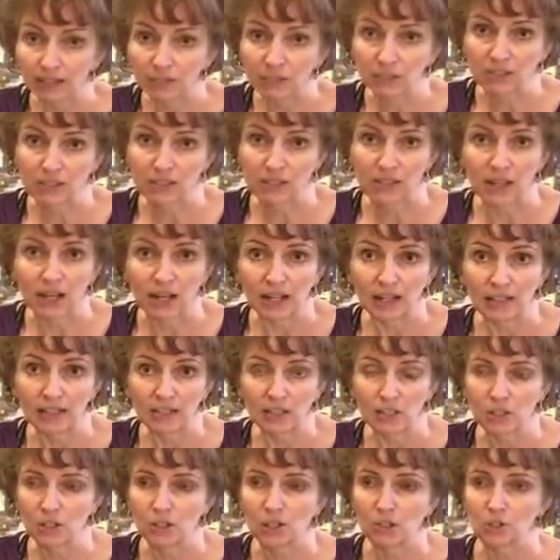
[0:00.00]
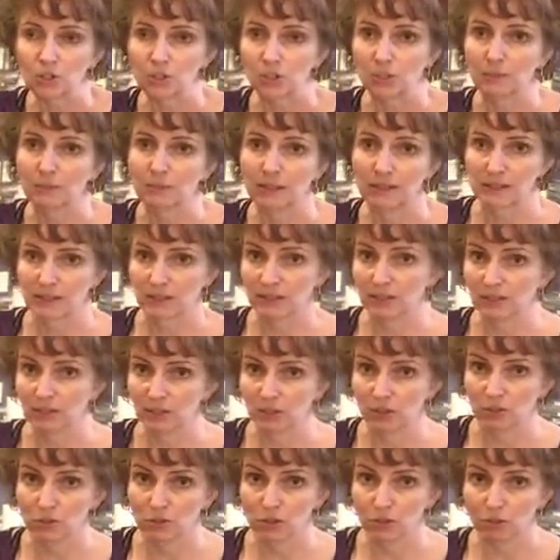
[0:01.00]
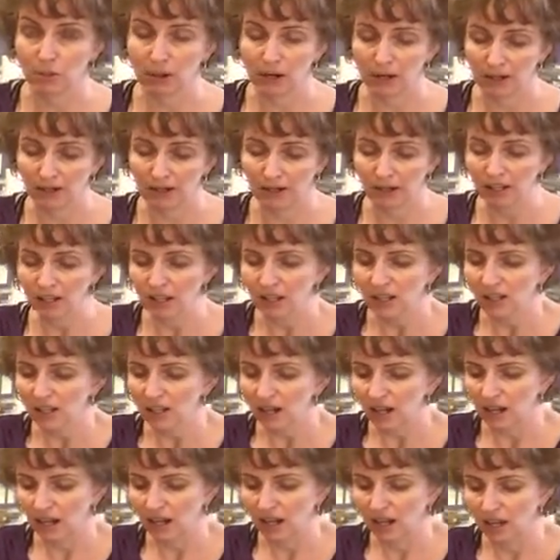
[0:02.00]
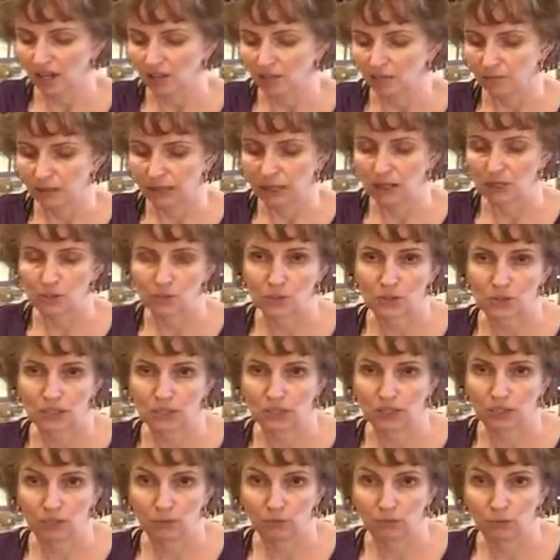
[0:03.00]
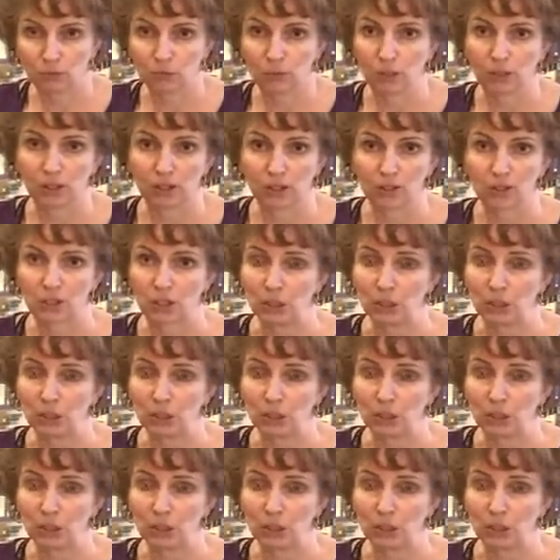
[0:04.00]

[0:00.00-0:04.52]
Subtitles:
have things that I need to do. Some nights I need to go do a party. My husband's getting home from work,